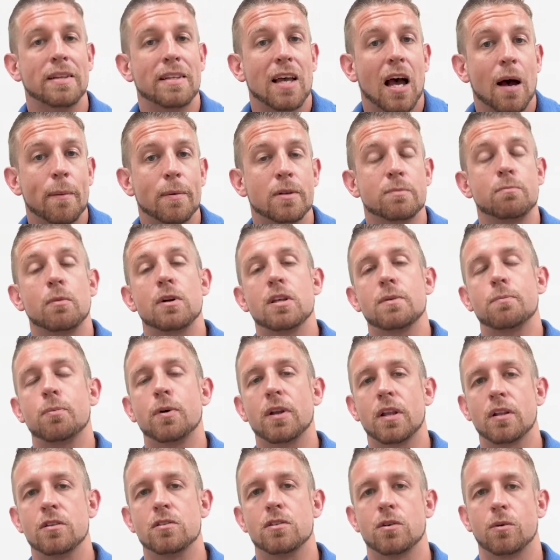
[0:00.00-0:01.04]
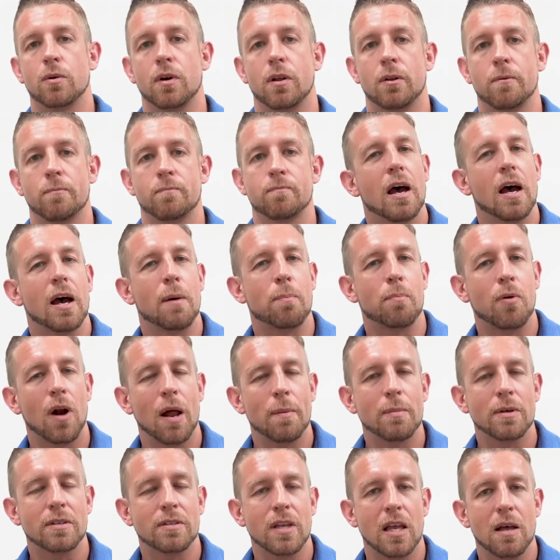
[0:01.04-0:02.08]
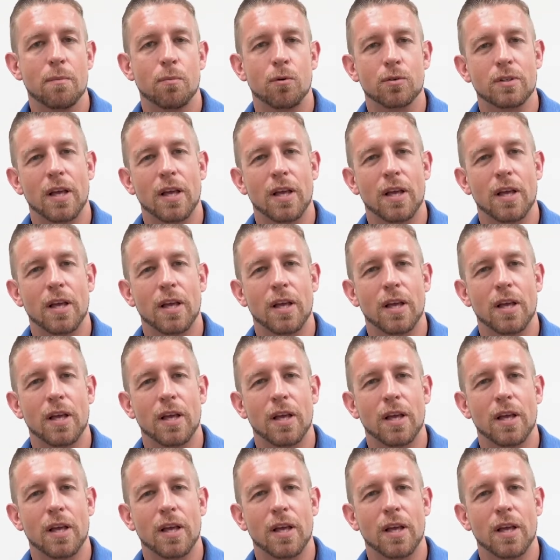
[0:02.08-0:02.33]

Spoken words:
on how much money you put into it. A prime example